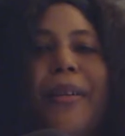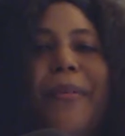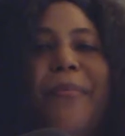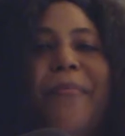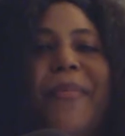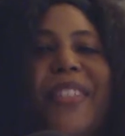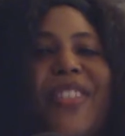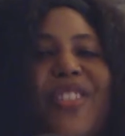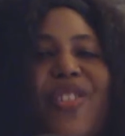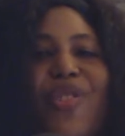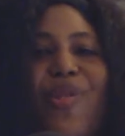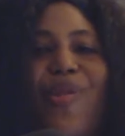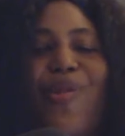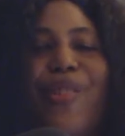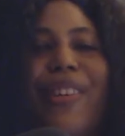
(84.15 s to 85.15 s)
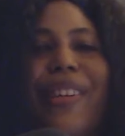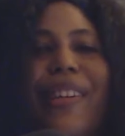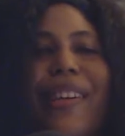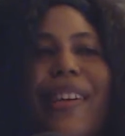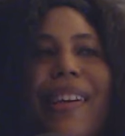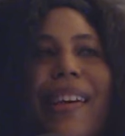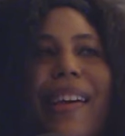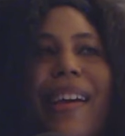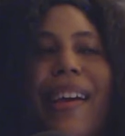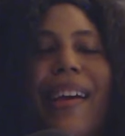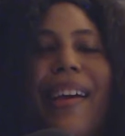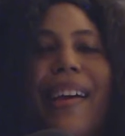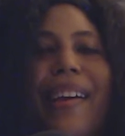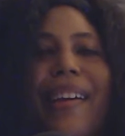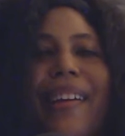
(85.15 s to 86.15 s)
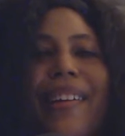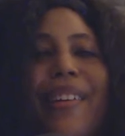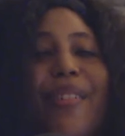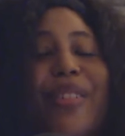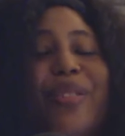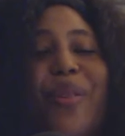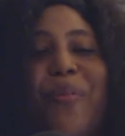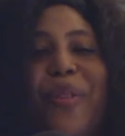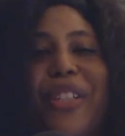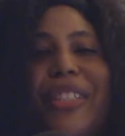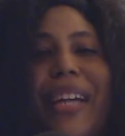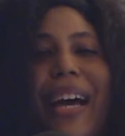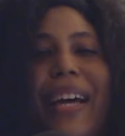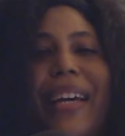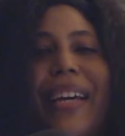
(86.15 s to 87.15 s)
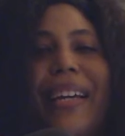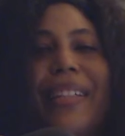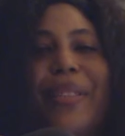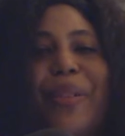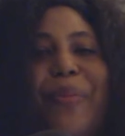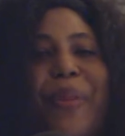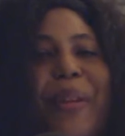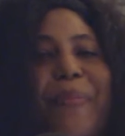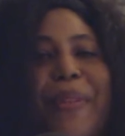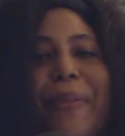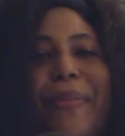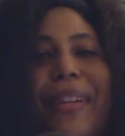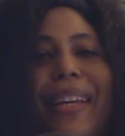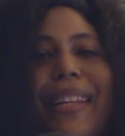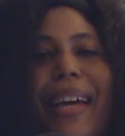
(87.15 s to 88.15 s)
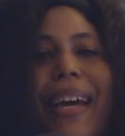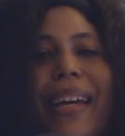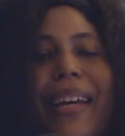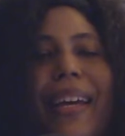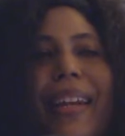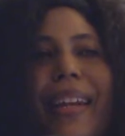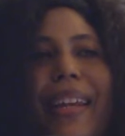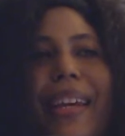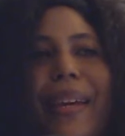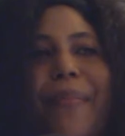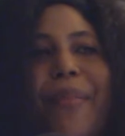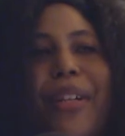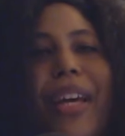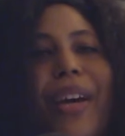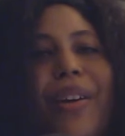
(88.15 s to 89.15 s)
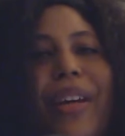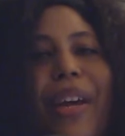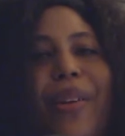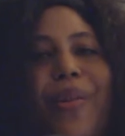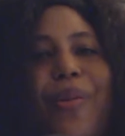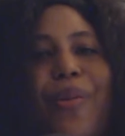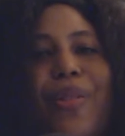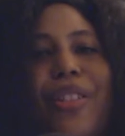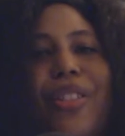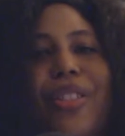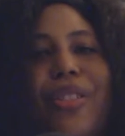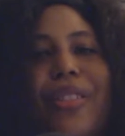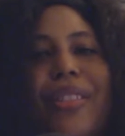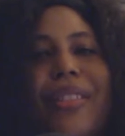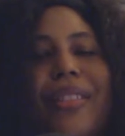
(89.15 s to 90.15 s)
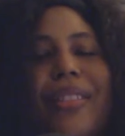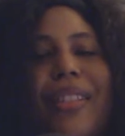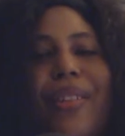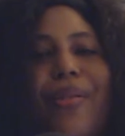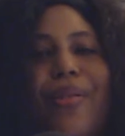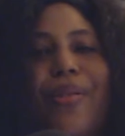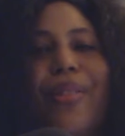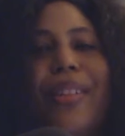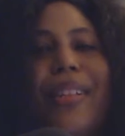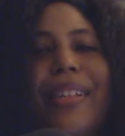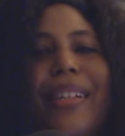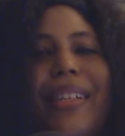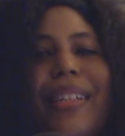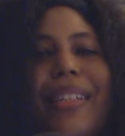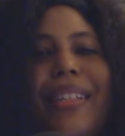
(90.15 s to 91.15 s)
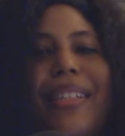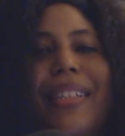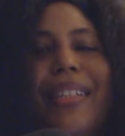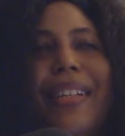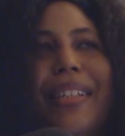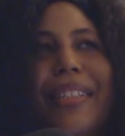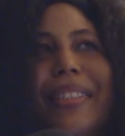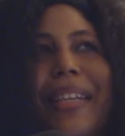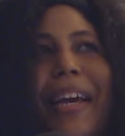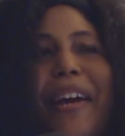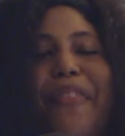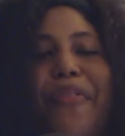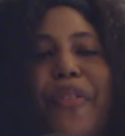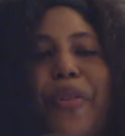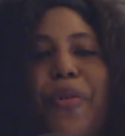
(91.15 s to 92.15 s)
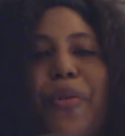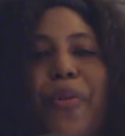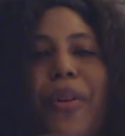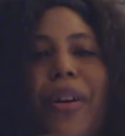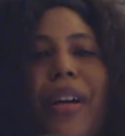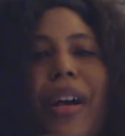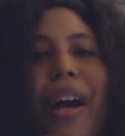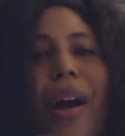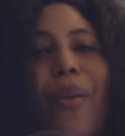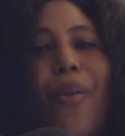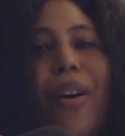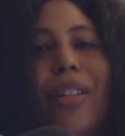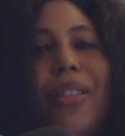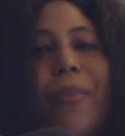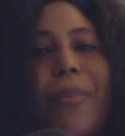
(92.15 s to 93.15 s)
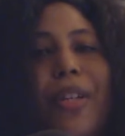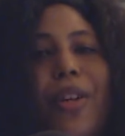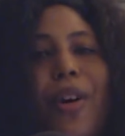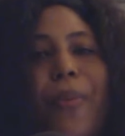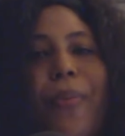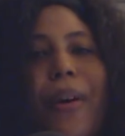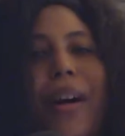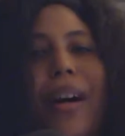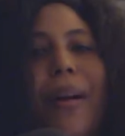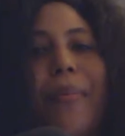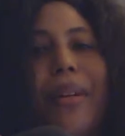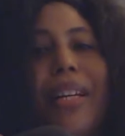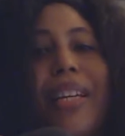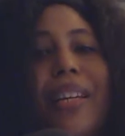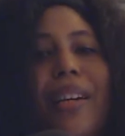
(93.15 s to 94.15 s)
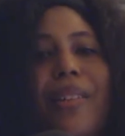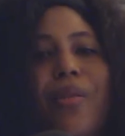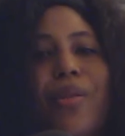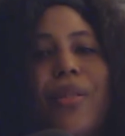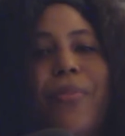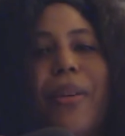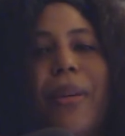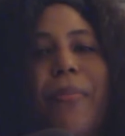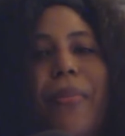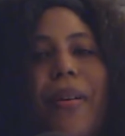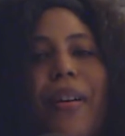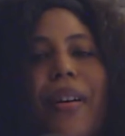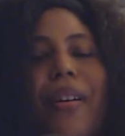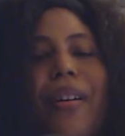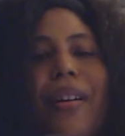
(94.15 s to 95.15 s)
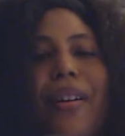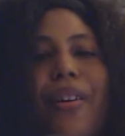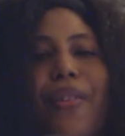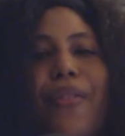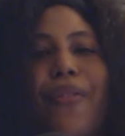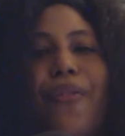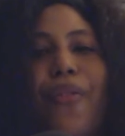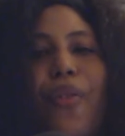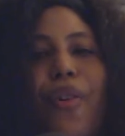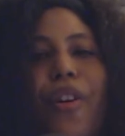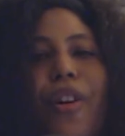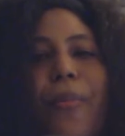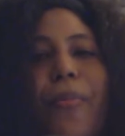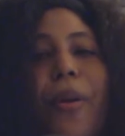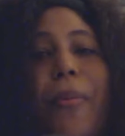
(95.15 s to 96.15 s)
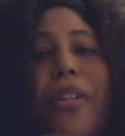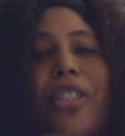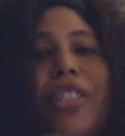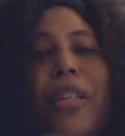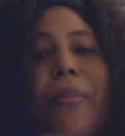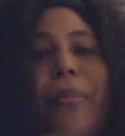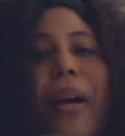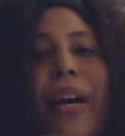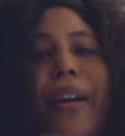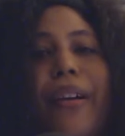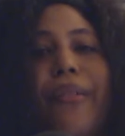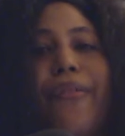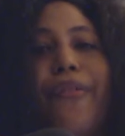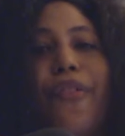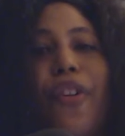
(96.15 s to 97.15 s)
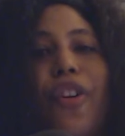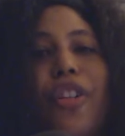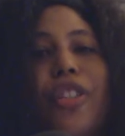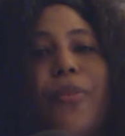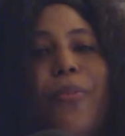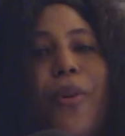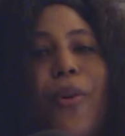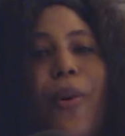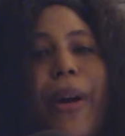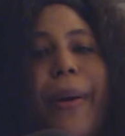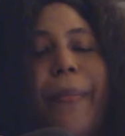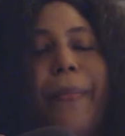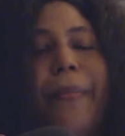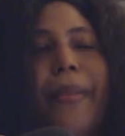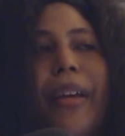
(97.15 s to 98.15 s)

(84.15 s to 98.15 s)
Miss Joan, there's so many people that I can name, but I can always just, you know, say a few. I want to big up Gleaner newspaper for publishing my first poem.